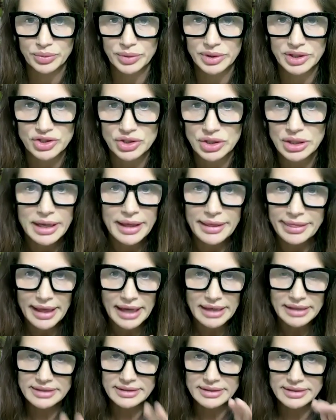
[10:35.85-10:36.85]
which
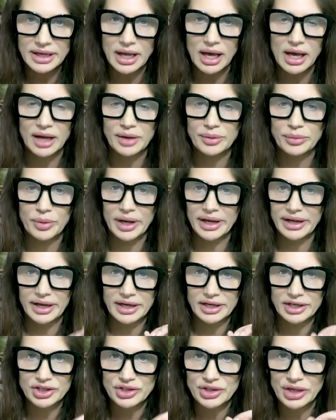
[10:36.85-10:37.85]
that is not why
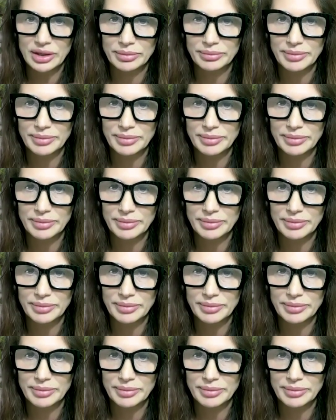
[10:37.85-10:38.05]
I share